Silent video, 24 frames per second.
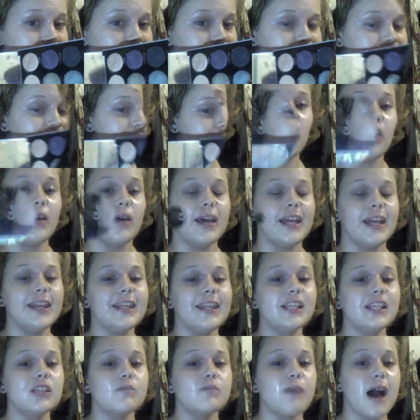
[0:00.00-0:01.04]
So in
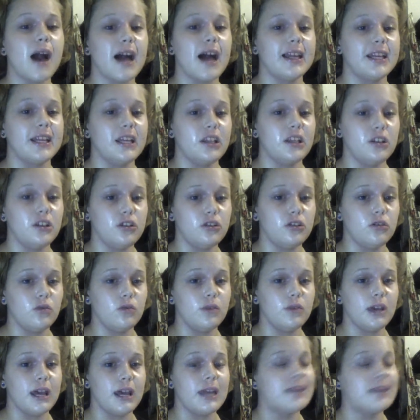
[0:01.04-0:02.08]
this palette, you
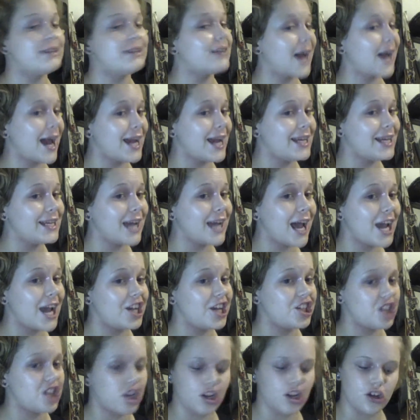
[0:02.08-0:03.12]
get 9
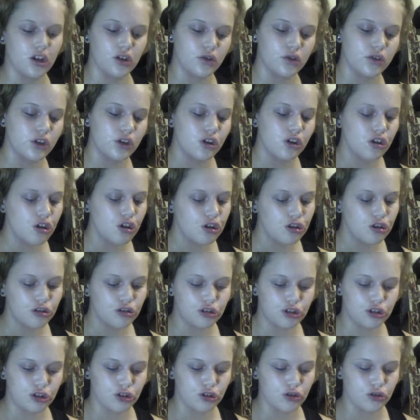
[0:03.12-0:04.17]
eyeshadows.
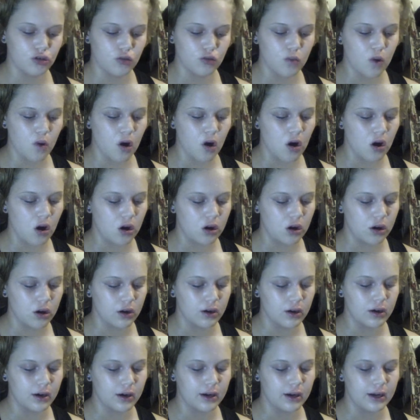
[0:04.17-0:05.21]
2
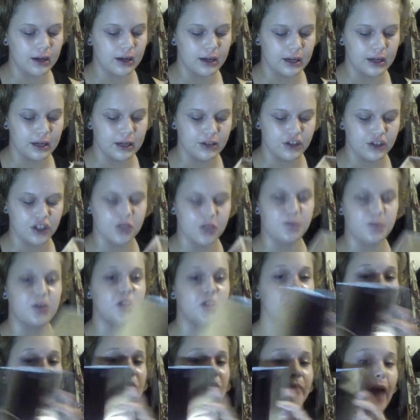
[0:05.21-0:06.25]
are just
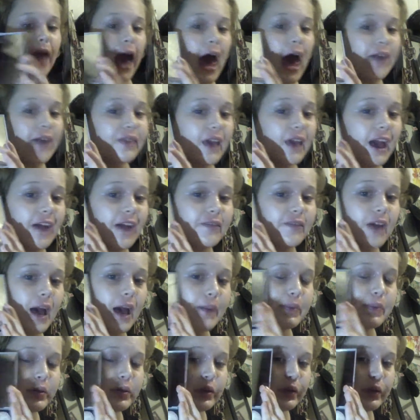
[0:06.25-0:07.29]
pure matte. They have
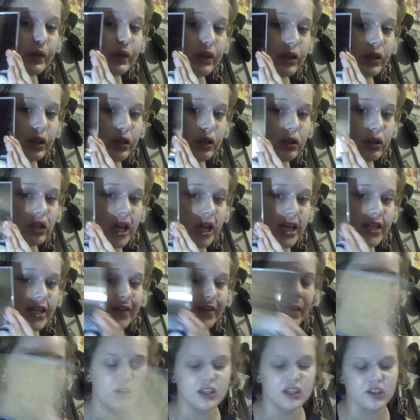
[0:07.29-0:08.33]
absolutely no shine to
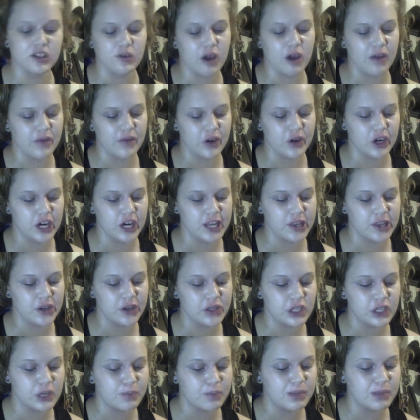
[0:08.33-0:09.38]
them whatsoever, and
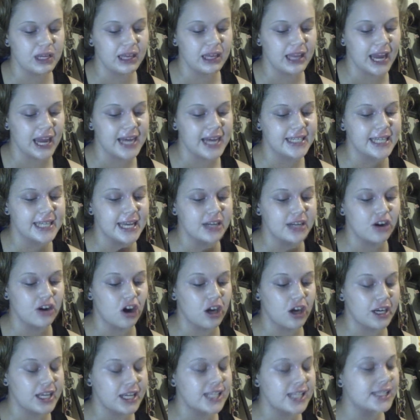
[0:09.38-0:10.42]
those are Polite and
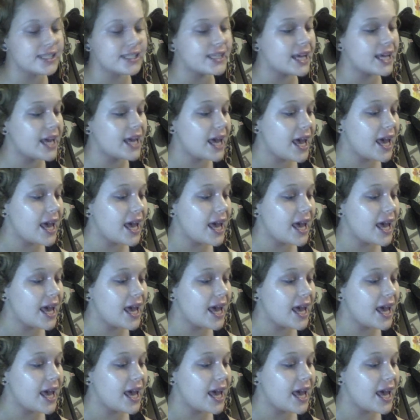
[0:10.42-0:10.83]
Honest.